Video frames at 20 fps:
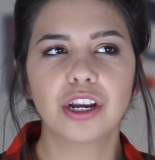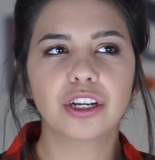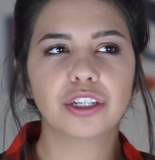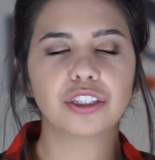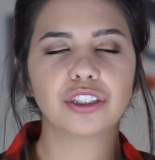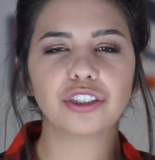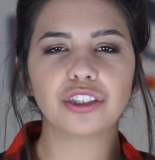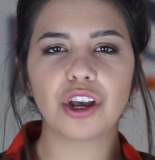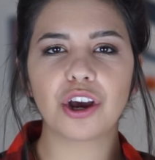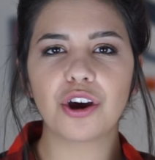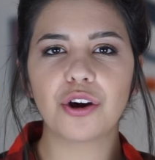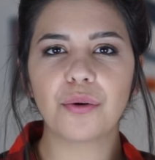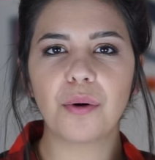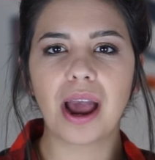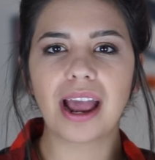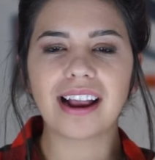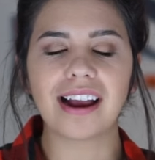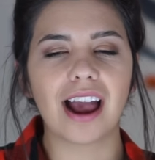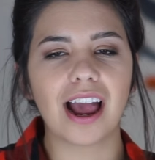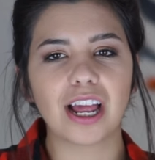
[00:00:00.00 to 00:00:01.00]
So
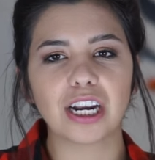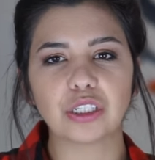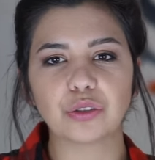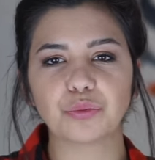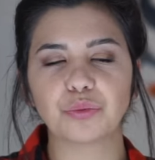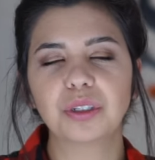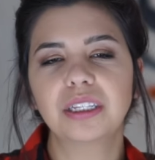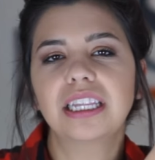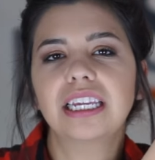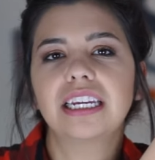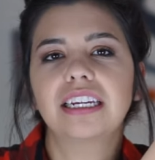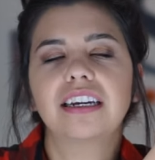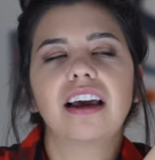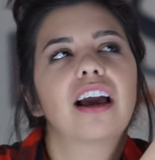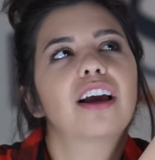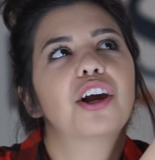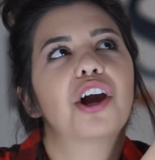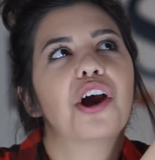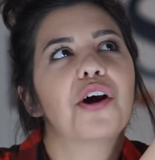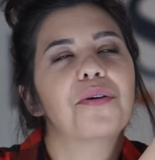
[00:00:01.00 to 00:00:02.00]
I got really
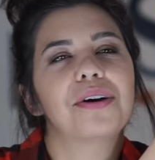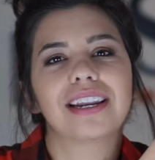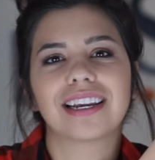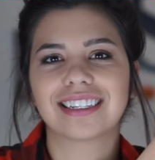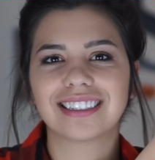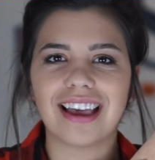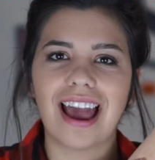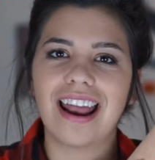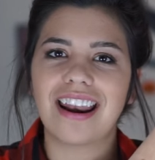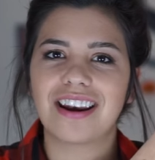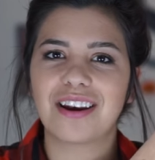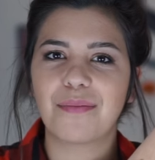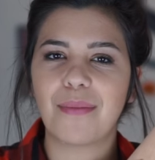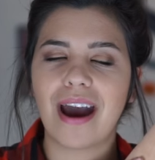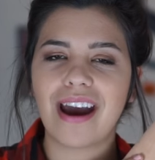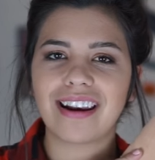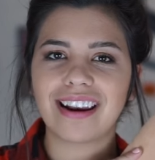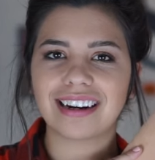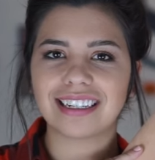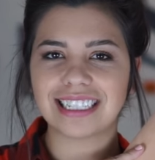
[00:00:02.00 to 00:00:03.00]
gung-ho and excited
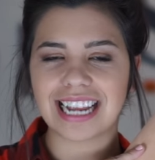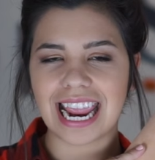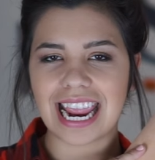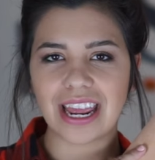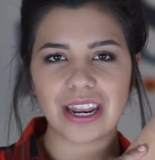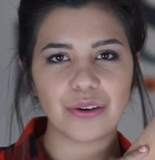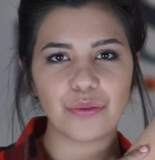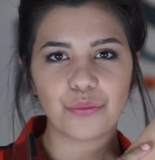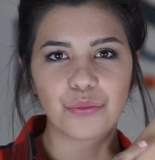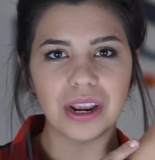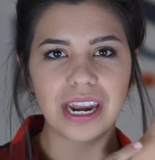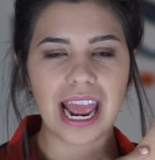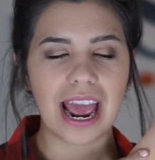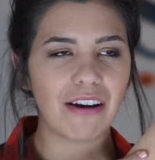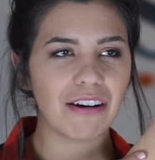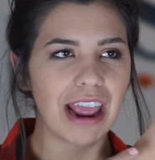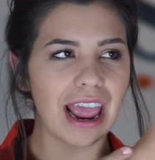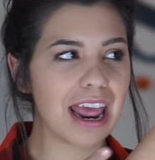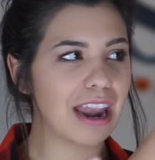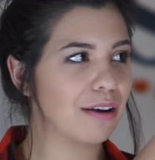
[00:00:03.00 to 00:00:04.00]
about it and went
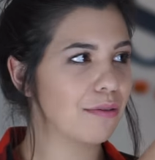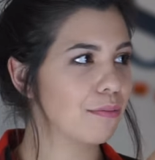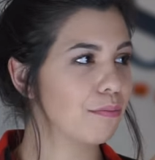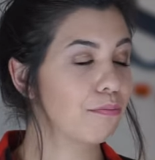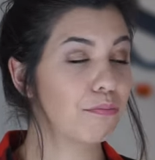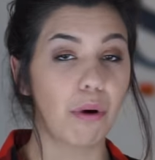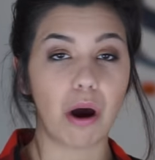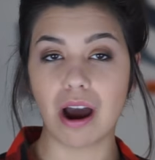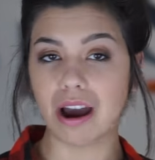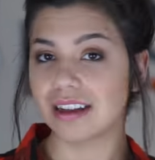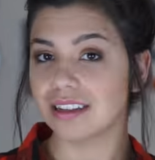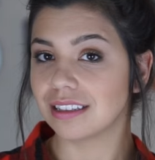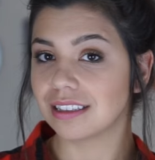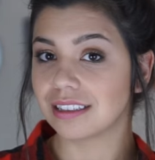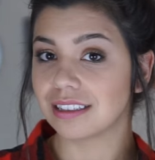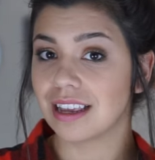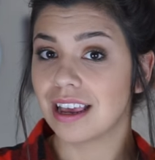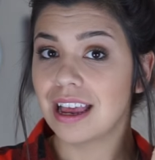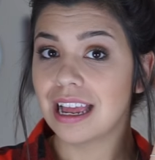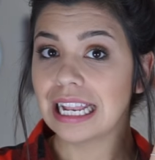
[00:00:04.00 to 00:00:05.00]
out and bought
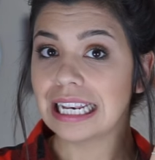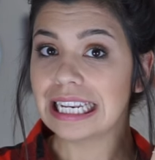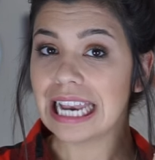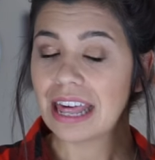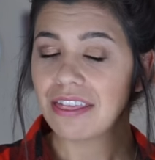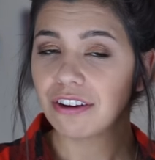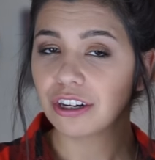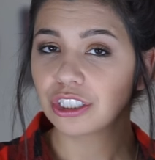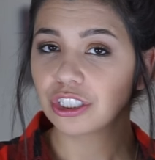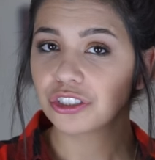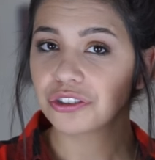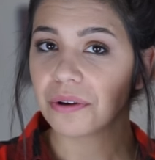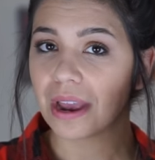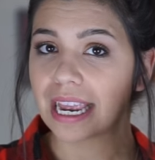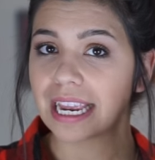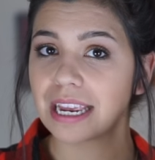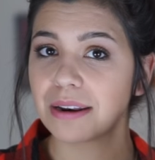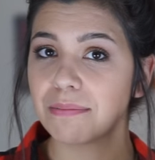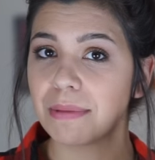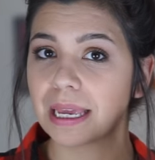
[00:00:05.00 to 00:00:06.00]
leather so I
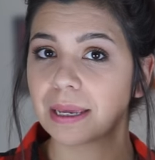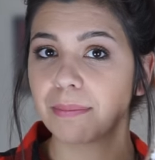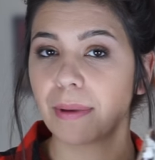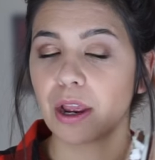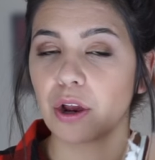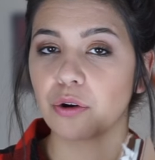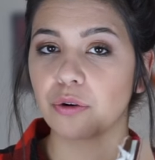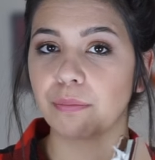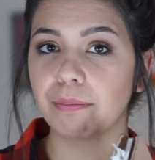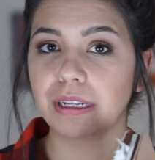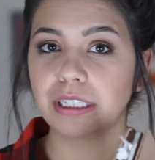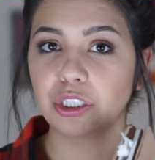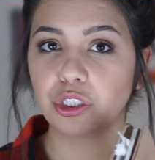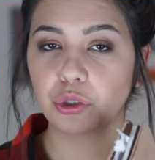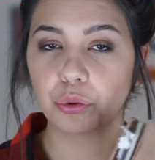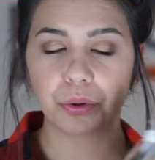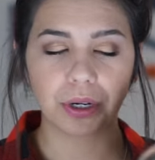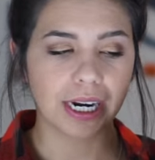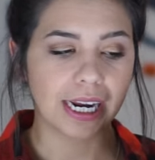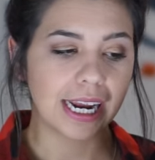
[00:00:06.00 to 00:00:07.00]
can make my own
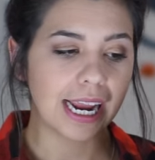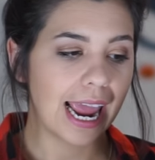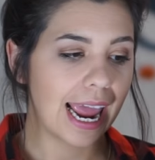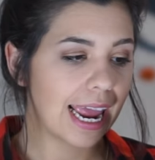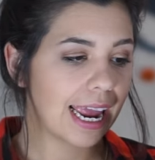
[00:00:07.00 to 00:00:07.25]
Midori.